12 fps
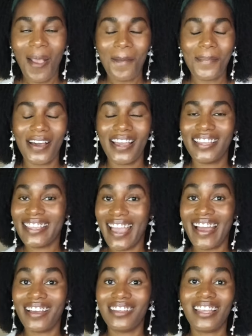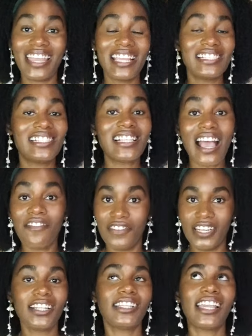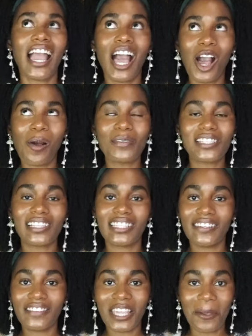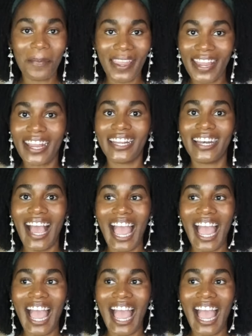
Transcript: But yeah, it definitely helps alleviate pain.